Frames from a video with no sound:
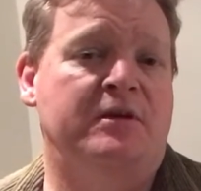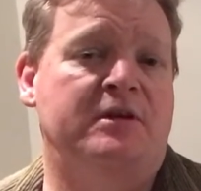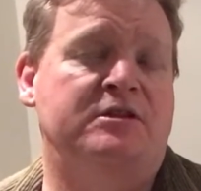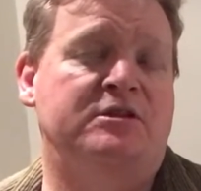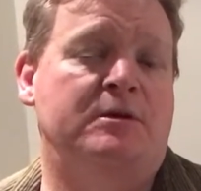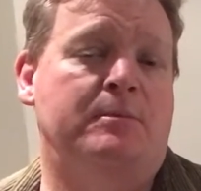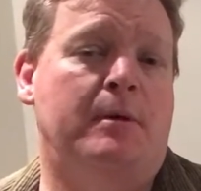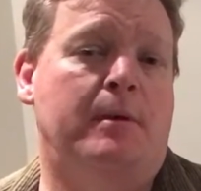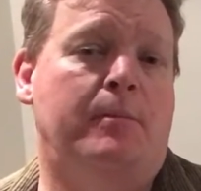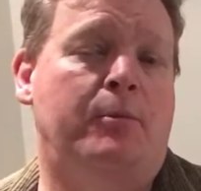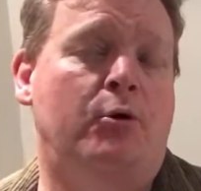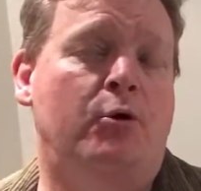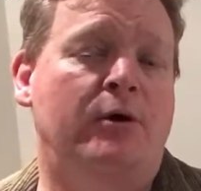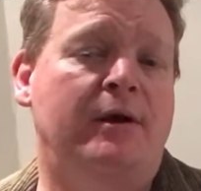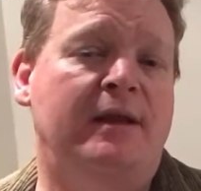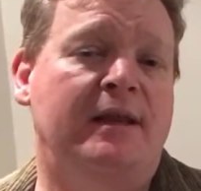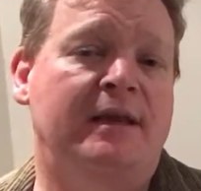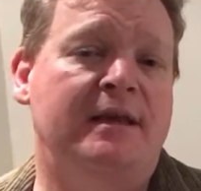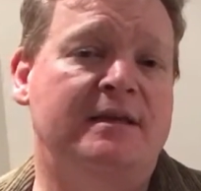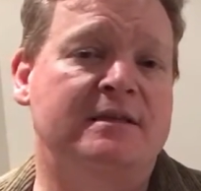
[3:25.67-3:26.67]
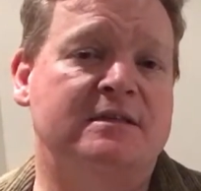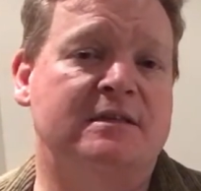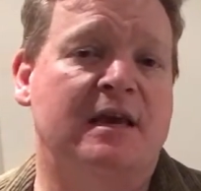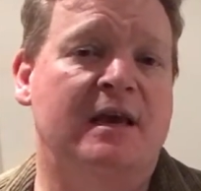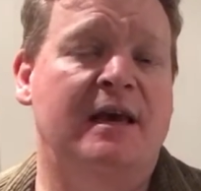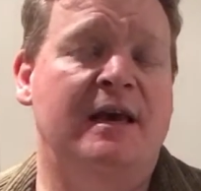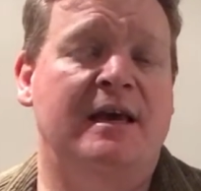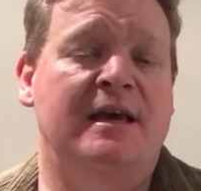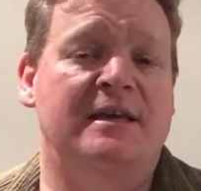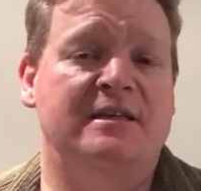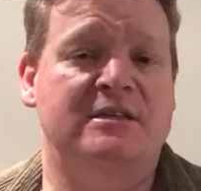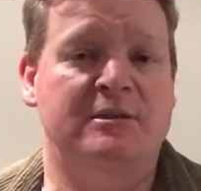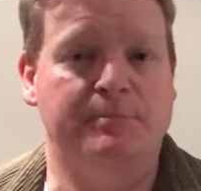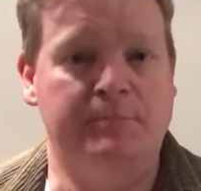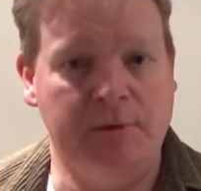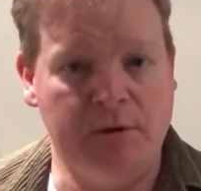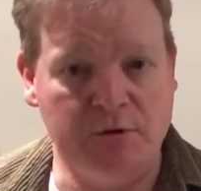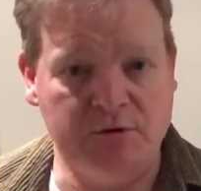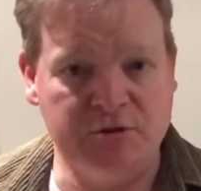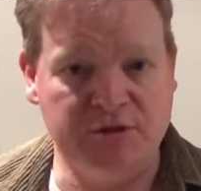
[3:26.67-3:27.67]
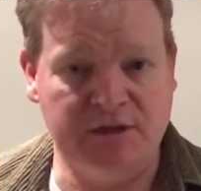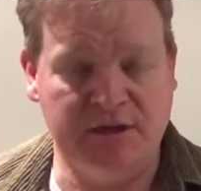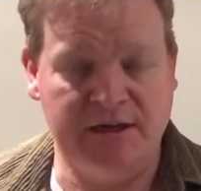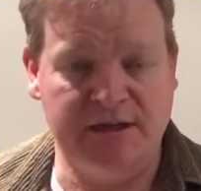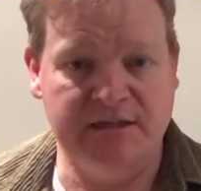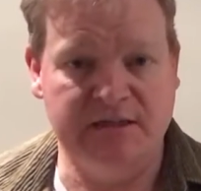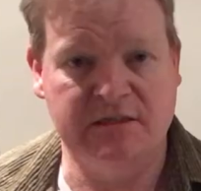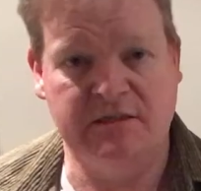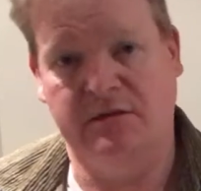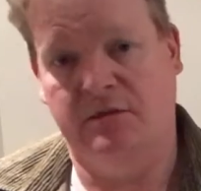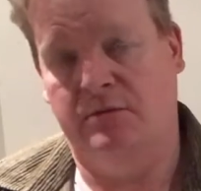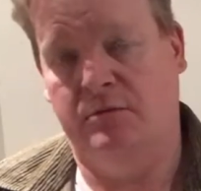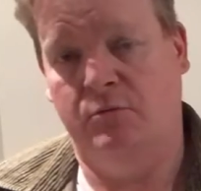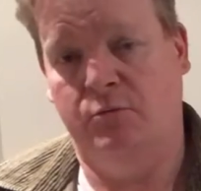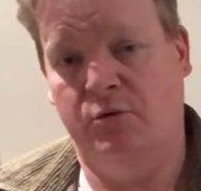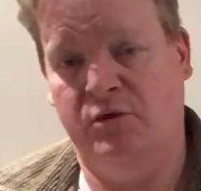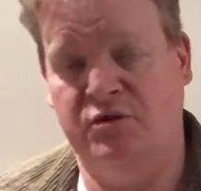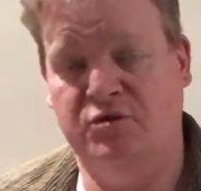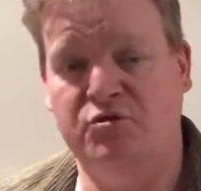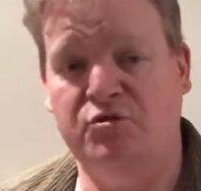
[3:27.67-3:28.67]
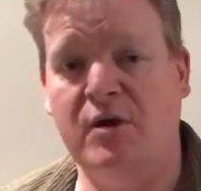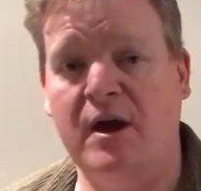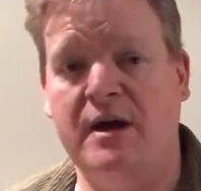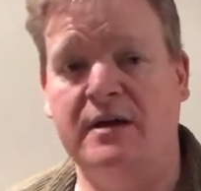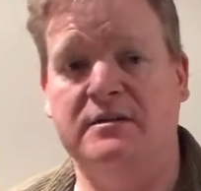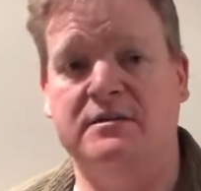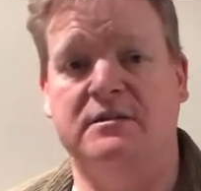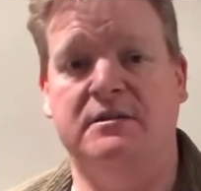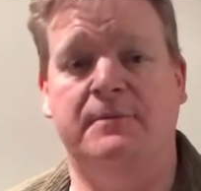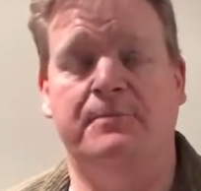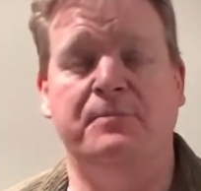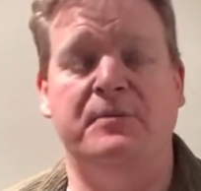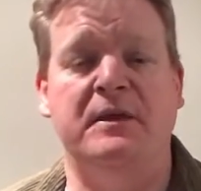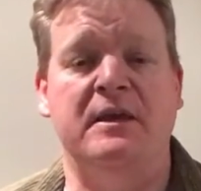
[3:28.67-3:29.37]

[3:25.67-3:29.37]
So my point is, is to build your list with trust.